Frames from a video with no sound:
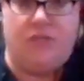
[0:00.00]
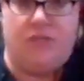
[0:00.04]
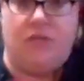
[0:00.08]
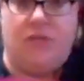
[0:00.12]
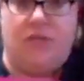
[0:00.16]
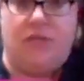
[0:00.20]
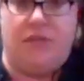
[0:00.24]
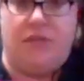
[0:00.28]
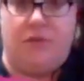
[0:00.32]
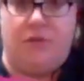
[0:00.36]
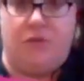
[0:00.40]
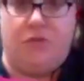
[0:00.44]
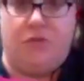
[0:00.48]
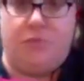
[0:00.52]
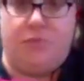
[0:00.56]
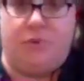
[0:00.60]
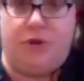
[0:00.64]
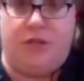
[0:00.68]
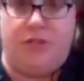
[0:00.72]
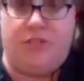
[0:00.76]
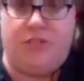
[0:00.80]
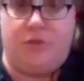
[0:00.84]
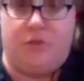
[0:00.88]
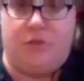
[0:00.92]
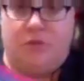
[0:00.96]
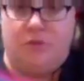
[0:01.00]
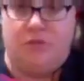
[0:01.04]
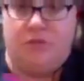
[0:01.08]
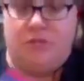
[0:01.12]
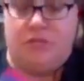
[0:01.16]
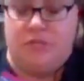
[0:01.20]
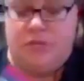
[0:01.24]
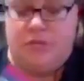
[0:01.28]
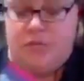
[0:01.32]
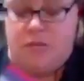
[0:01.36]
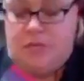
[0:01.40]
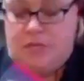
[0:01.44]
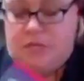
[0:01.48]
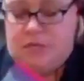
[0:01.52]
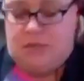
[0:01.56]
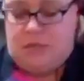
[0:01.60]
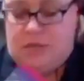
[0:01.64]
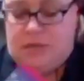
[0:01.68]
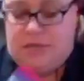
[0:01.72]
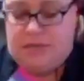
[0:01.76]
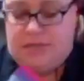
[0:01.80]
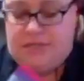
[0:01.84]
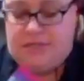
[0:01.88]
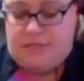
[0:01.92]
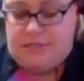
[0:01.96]
to get those pretzels
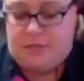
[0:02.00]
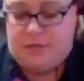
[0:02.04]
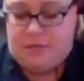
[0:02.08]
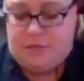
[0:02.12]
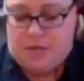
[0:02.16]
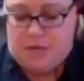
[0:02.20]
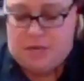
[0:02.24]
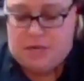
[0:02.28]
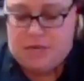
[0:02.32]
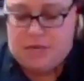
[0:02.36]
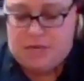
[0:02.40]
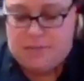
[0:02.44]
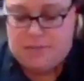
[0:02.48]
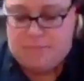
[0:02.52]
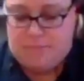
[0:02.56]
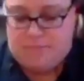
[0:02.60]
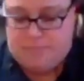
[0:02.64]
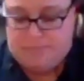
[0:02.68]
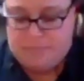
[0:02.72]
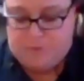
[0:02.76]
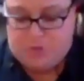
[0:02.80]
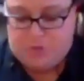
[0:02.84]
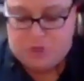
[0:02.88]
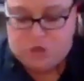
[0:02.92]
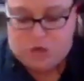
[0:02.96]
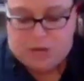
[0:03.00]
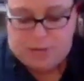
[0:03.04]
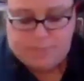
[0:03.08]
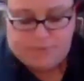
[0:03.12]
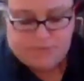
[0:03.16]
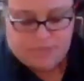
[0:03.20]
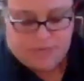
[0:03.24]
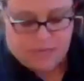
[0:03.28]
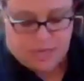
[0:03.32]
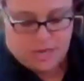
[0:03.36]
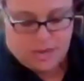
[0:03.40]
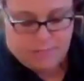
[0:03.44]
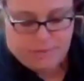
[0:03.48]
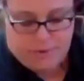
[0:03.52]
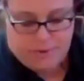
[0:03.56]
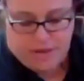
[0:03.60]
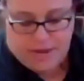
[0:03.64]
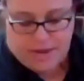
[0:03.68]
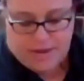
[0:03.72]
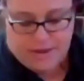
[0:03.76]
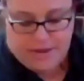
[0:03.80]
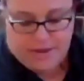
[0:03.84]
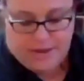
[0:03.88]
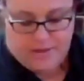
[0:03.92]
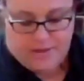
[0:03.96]
nice and chopped up.
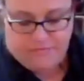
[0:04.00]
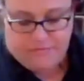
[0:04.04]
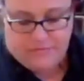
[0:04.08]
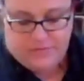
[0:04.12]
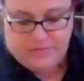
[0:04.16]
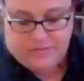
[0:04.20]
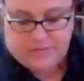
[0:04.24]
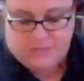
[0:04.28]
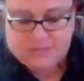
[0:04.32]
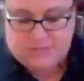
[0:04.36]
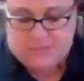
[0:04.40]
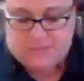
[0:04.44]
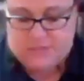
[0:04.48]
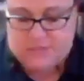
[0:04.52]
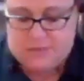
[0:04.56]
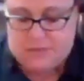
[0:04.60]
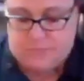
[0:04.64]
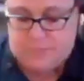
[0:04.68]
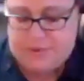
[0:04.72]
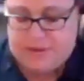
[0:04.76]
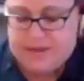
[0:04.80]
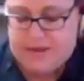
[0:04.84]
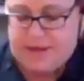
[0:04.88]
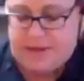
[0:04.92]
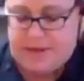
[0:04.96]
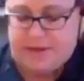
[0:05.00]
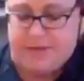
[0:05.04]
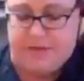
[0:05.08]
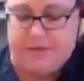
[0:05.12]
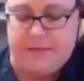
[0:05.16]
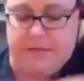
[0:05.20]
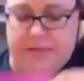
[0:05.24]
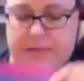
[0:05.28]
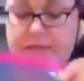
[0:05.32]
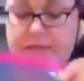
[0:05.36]
I have these in a bag.